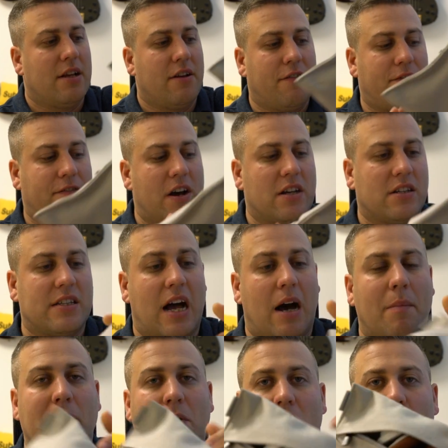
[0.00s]
First
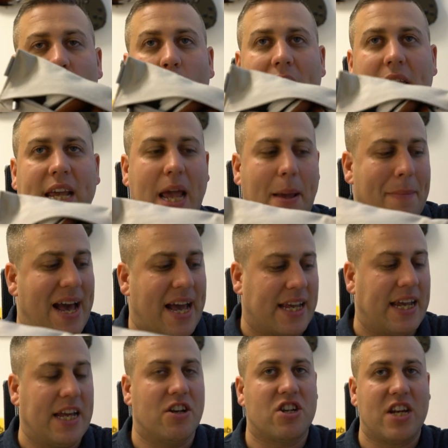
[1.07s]
up, the way they get
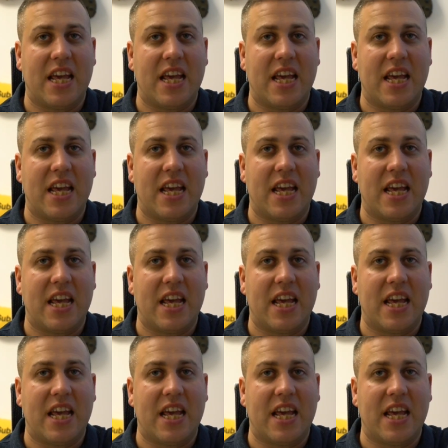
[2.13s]
packaged.